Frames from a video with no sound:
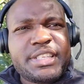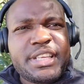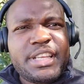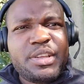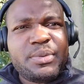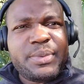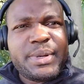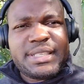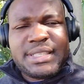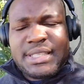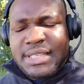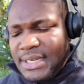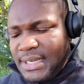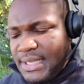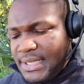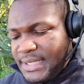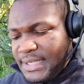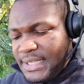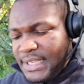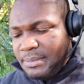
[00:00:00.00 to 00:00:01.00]
in the West
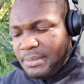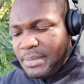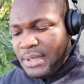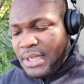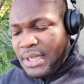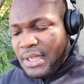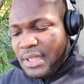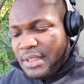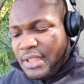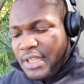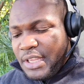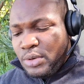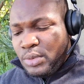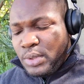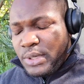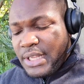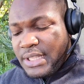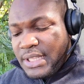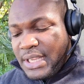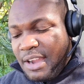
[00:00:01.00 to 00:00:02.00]
Indies team, they
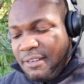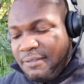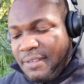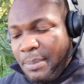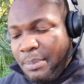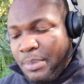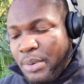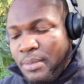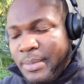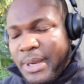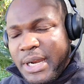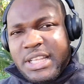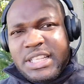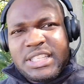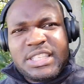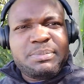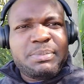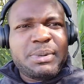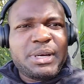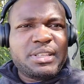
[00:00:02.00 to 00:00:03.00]
do not have a
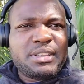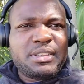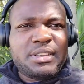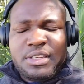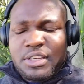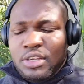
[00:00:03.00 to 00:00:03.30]
permanent spot.